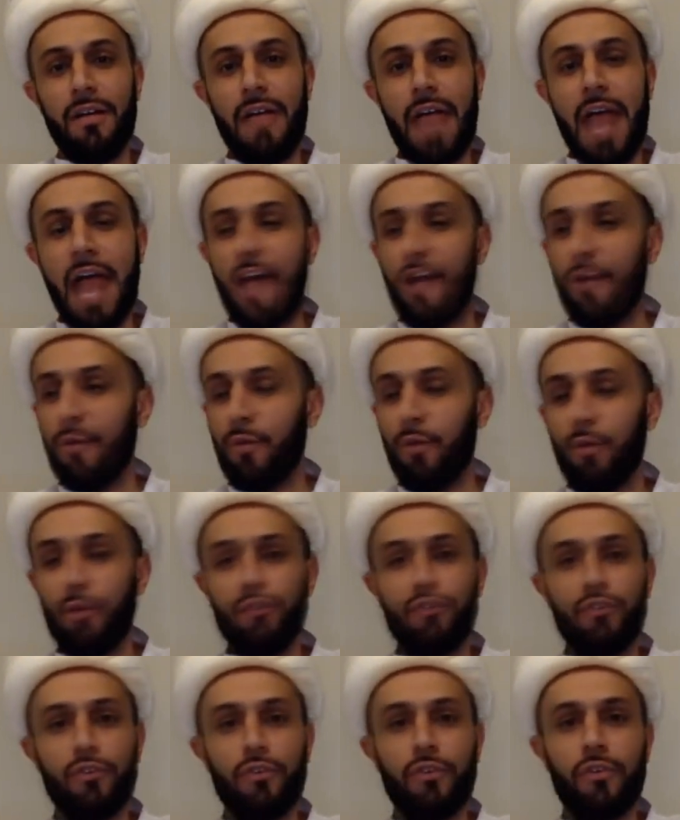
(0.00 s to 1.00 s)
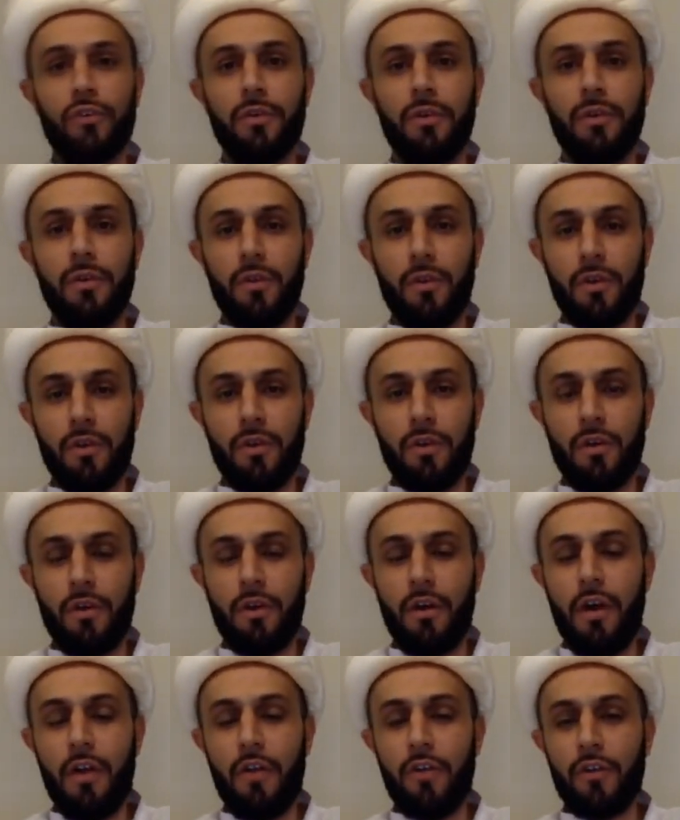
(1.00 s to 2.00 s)
animals or, or
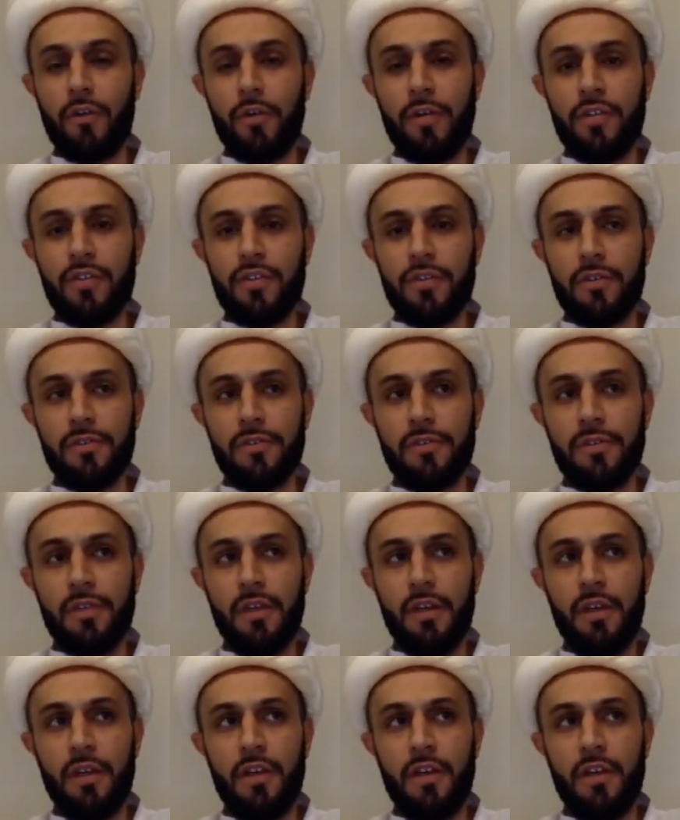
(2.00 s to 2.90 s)
or other creatures